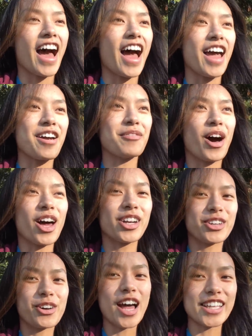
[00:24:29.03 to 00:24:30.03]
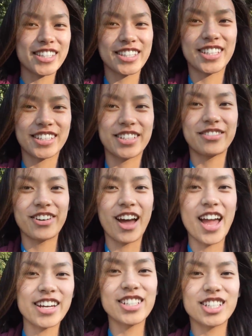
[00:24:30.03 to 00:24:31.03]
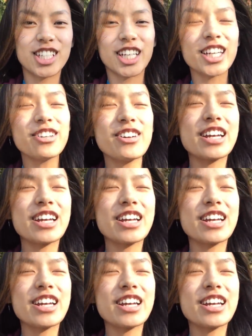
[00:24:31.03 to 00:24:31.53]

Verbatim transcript: I am on a quest to find chicken